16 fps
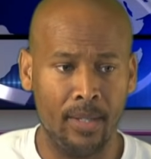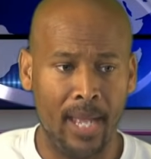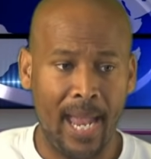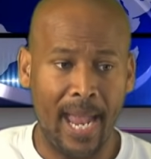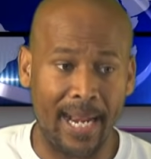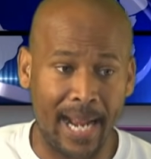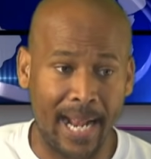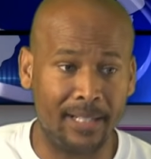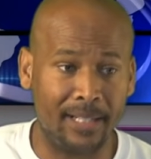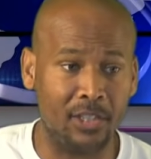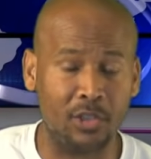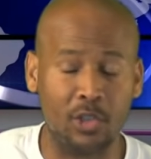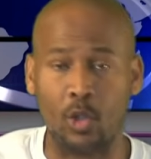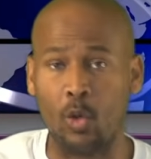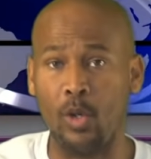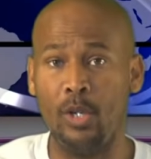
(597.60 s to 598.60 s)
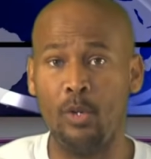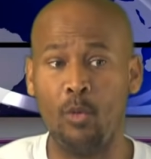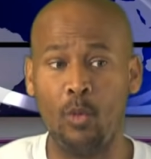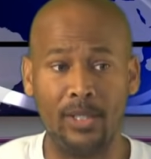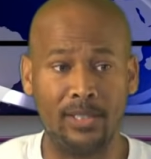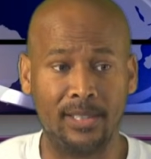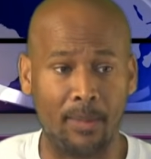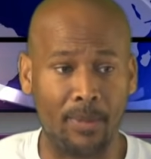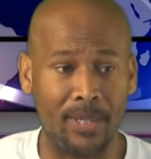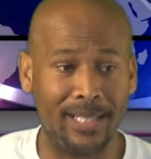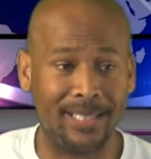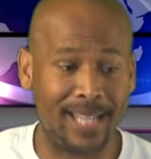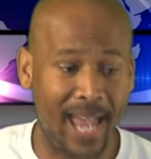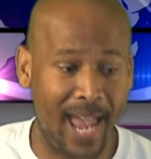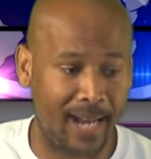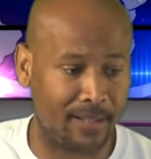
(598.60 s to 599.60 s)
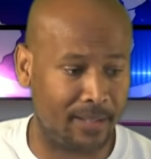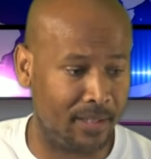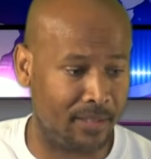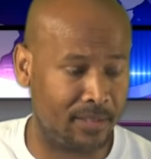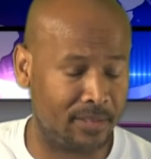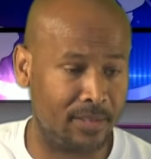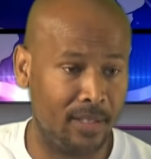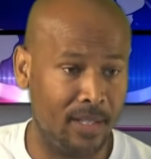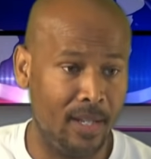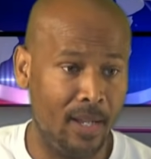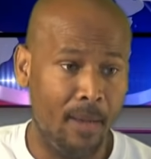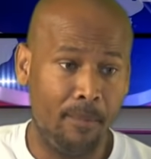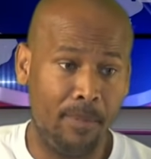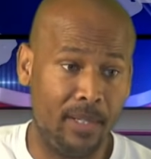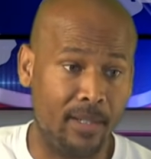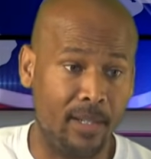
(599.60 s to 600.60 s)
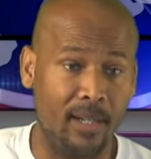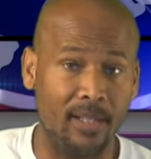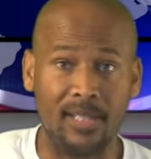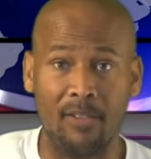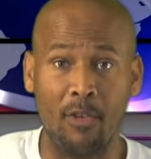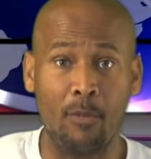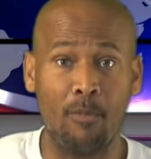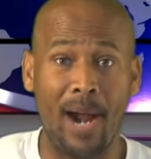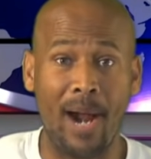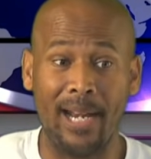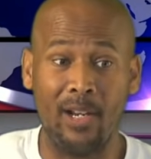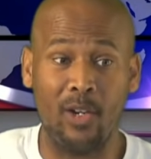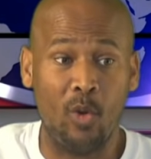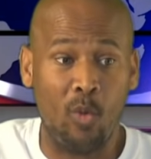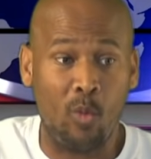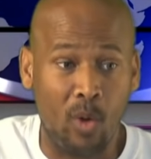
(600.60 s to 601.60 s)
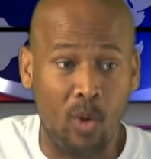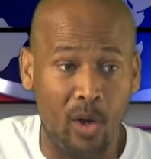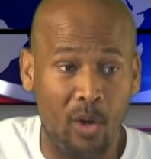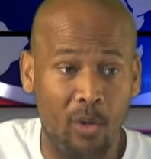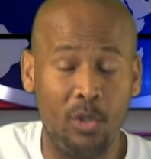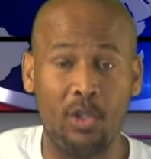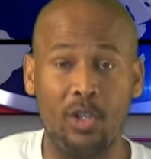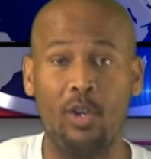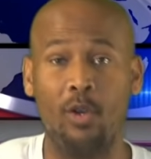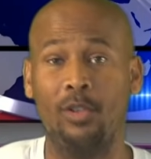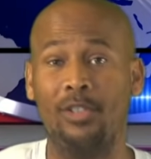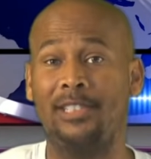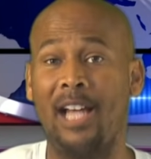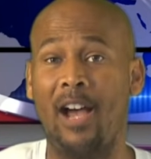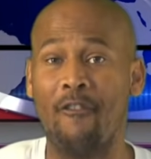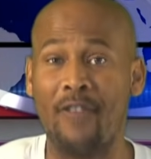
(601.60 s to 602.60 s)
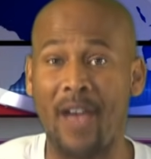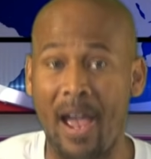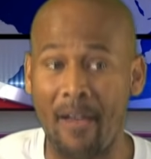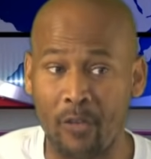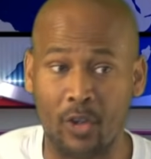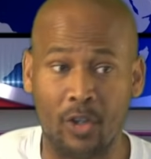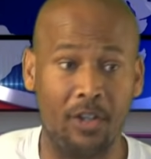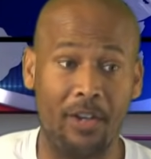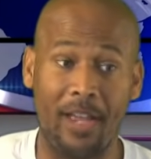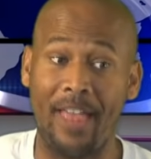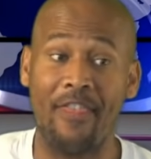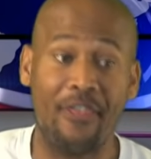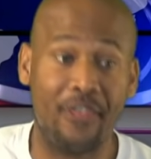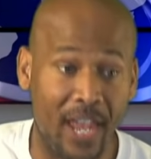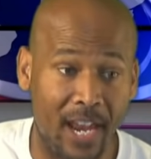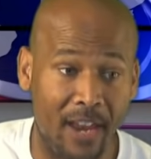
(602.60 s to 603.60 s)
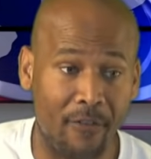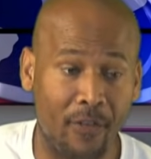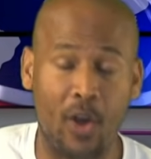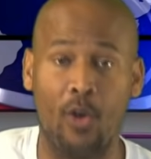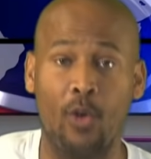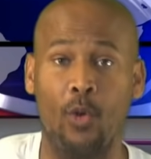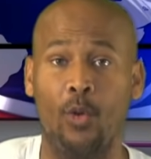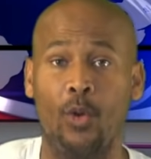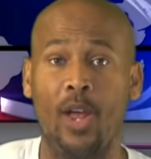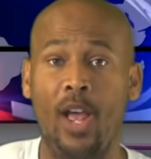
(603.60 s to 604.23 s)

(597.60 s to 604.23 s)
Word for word: And I disagree with some of the tactics because everybody in the world, you could go to South Africa and they've heard